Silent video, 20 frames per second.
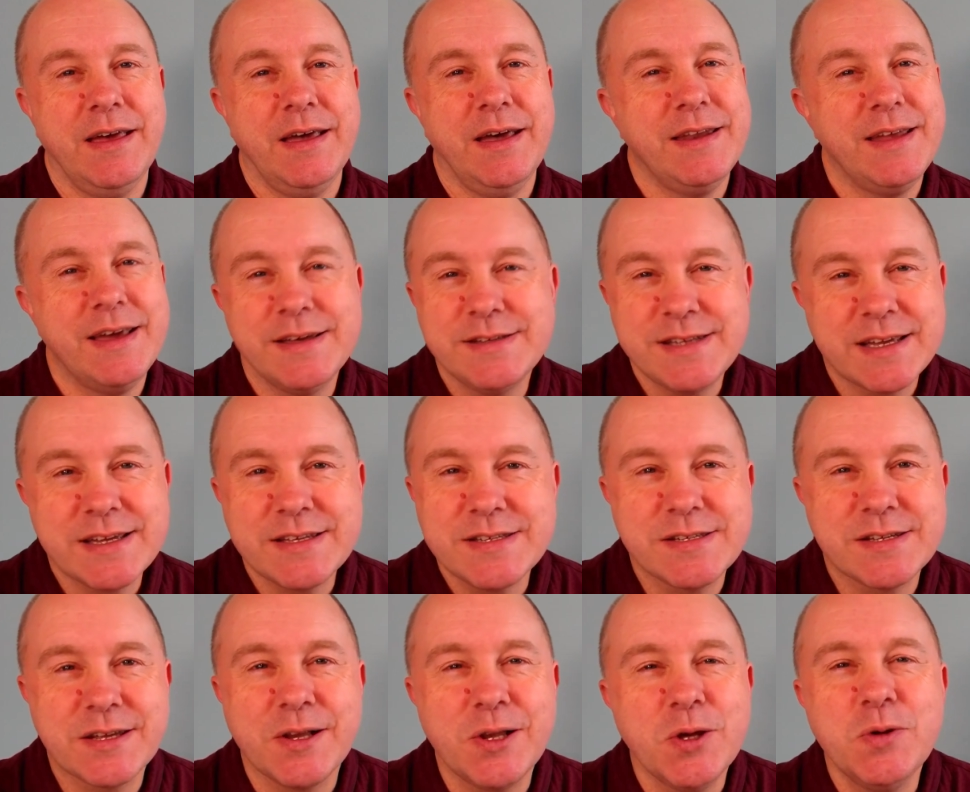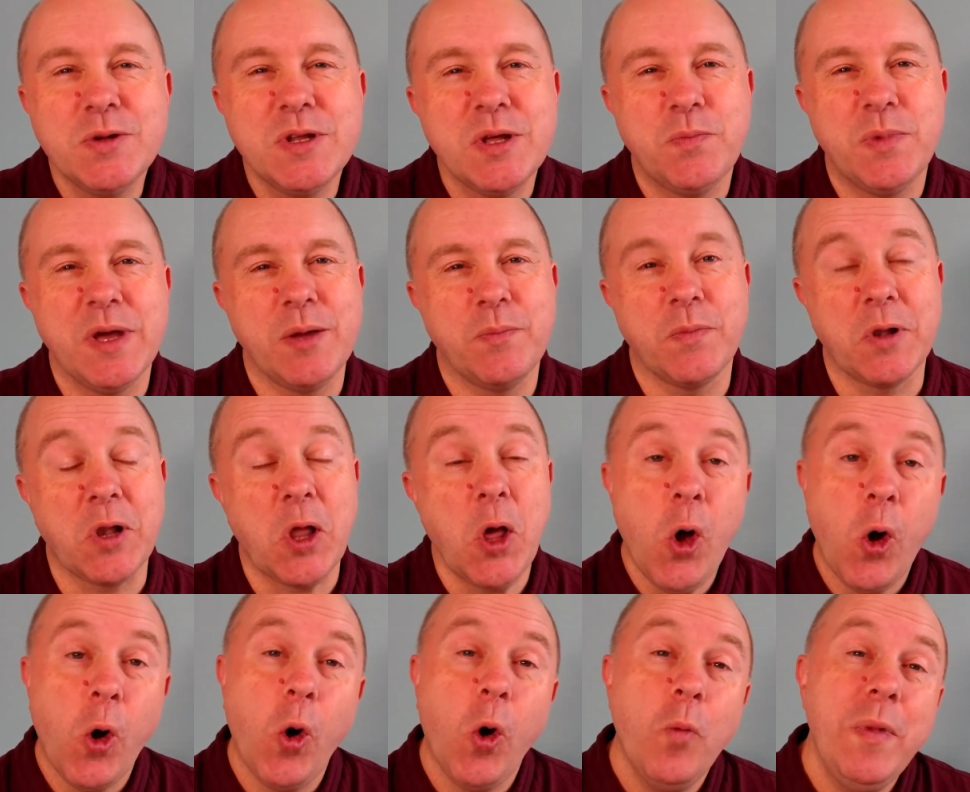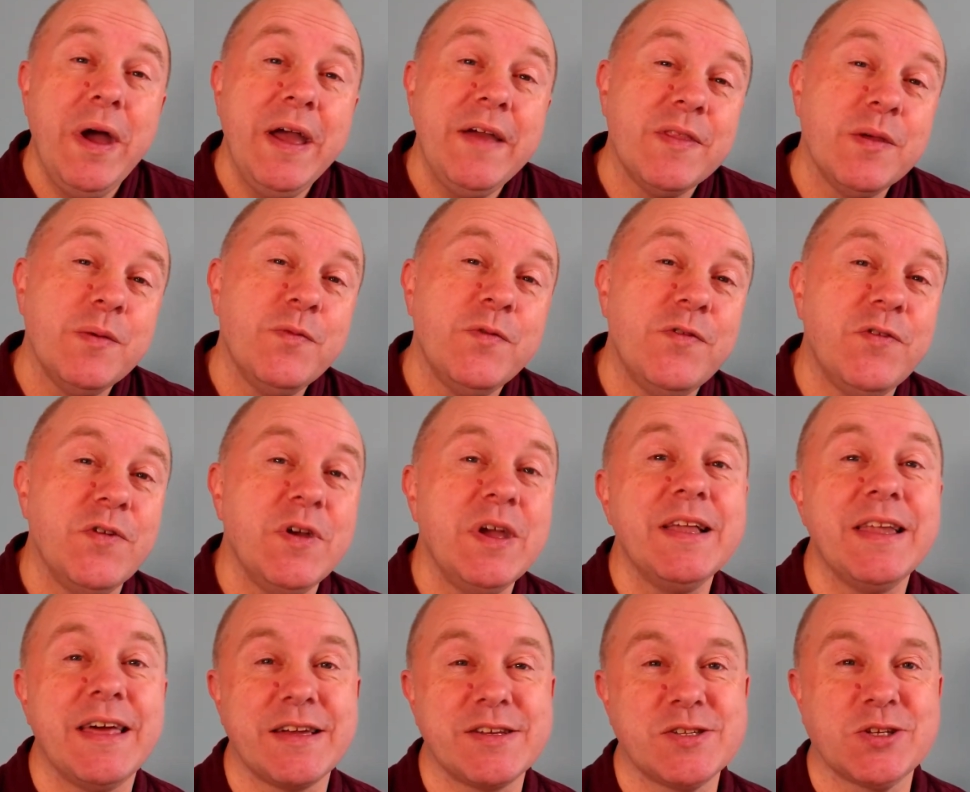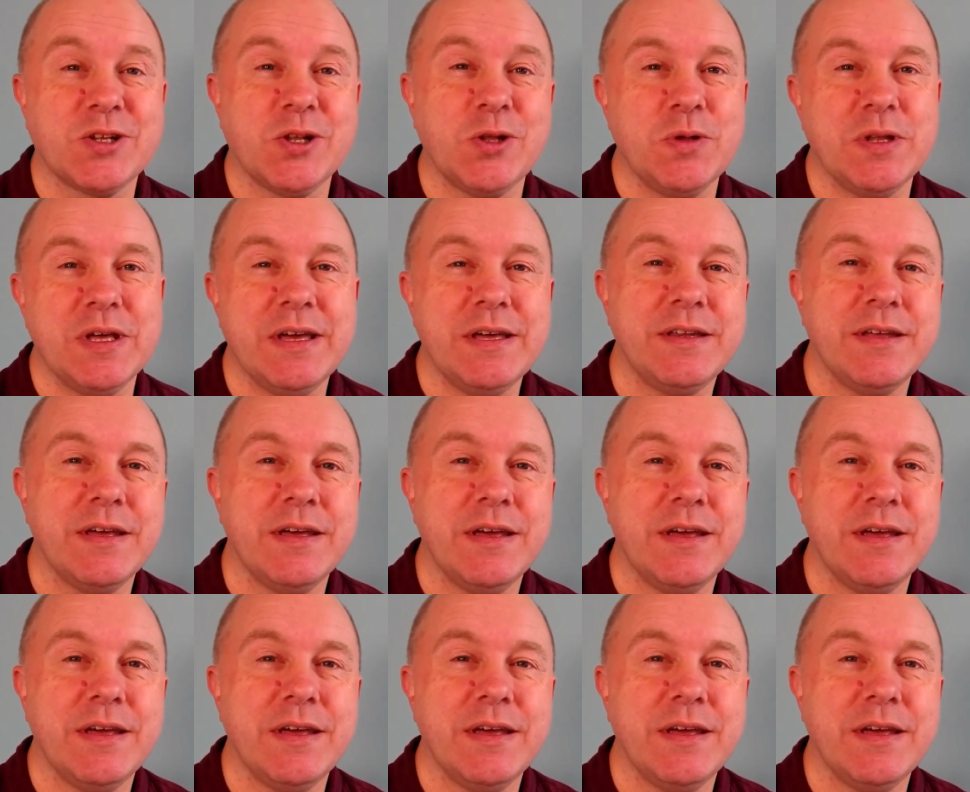and has excluded people or made them feel excluded